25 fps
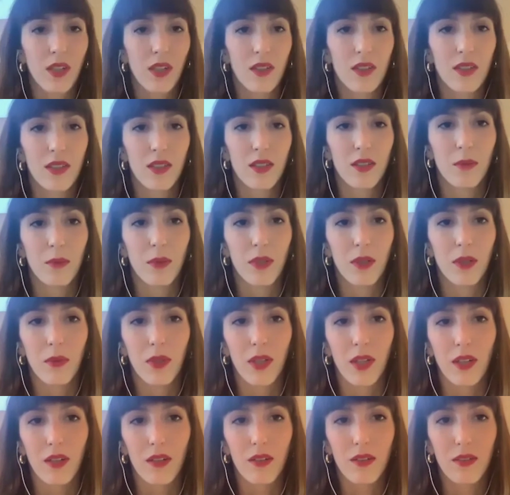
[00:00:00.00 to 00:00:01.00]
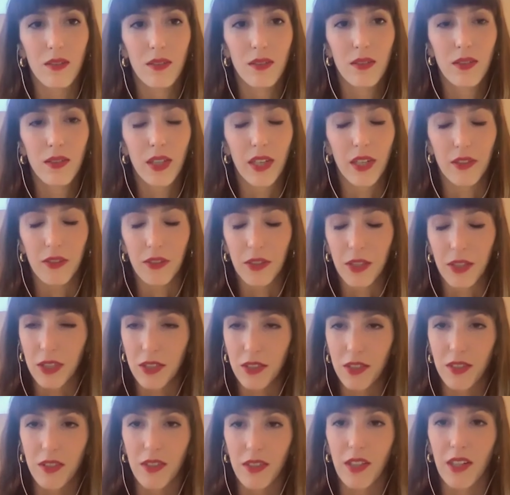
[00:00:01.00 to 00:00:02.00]
talked a little bit about healthcare
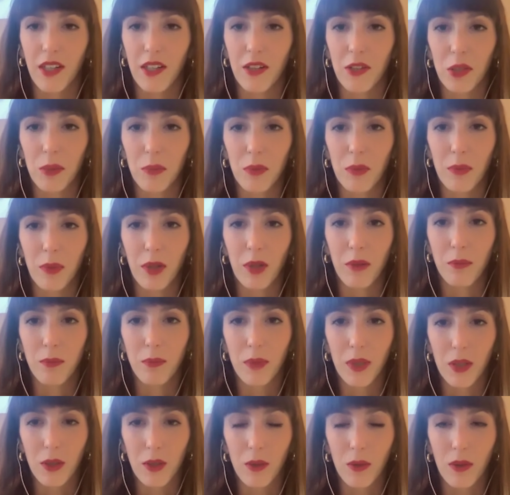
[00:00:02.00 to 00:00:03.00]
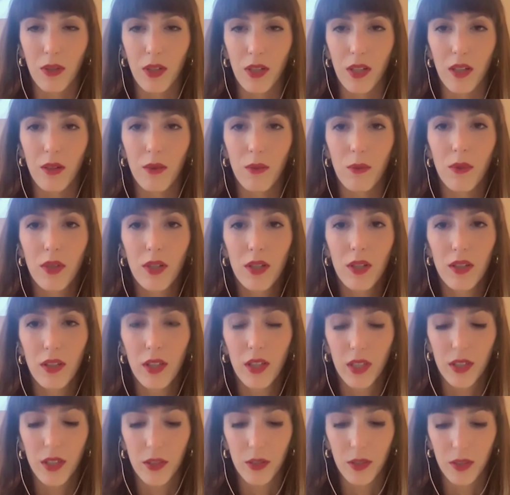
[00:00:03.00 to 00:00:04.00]
just now, a little bit about Bitcoin. What are
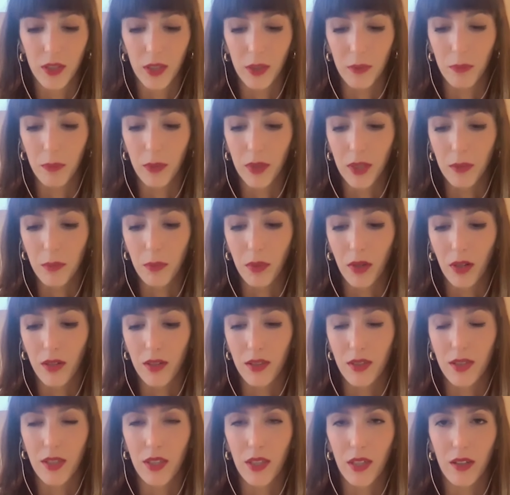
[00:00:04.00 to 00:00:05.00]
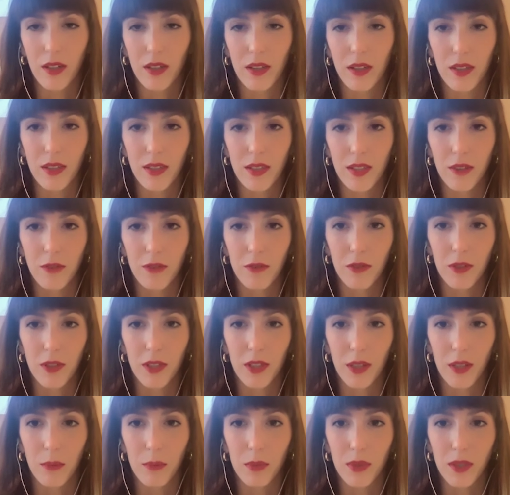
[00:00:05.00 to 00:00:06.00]
the other like big policy areas that
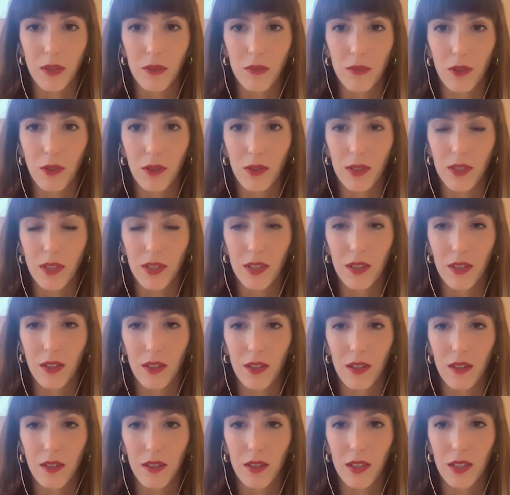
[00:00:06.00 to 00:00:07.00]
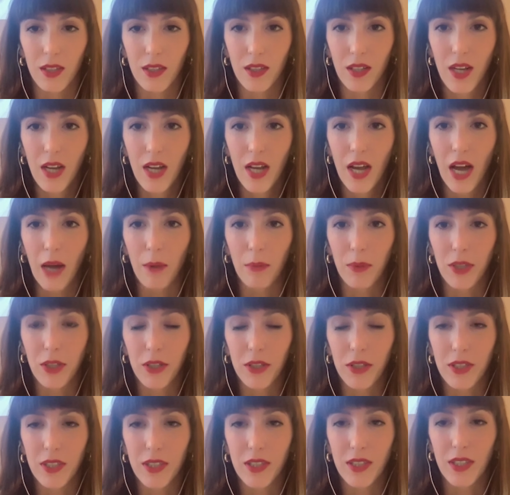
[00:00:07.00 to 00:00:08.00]
FreeOp is focusing on? And I'm
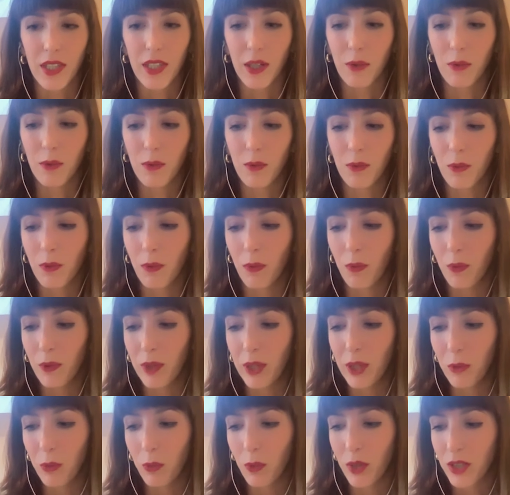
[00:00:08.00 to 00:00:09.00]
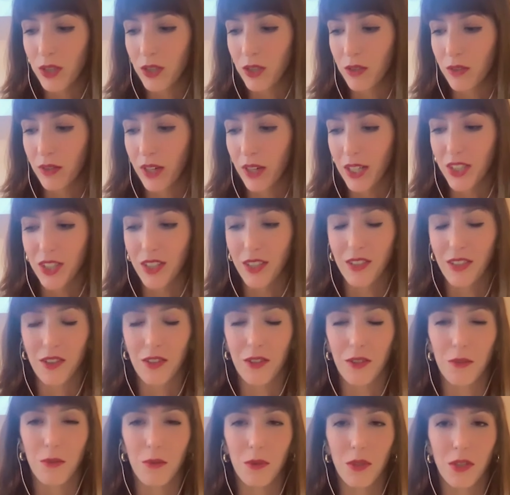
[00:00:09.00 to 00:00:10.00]
curious, like, in what
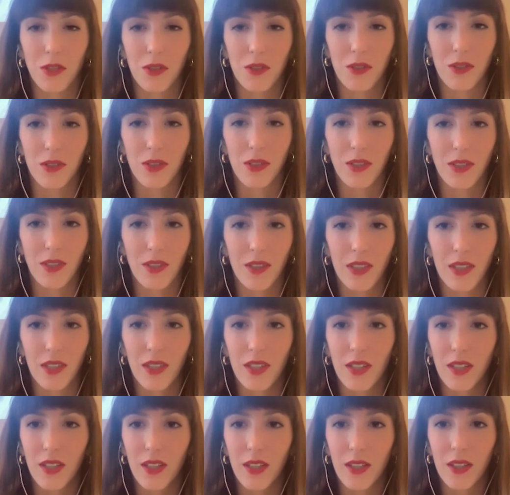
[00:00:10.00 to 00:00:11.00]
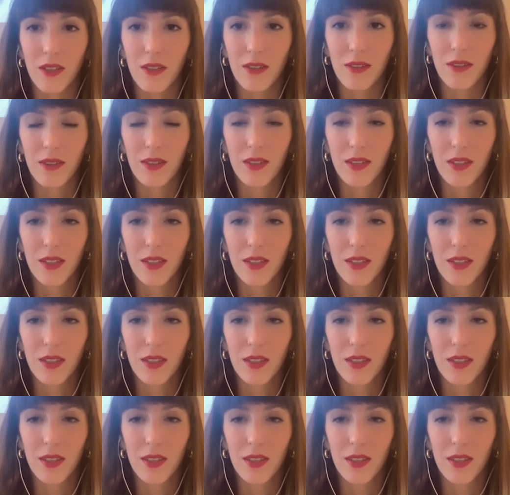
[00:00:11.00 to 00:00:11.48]
directions the research is leading you?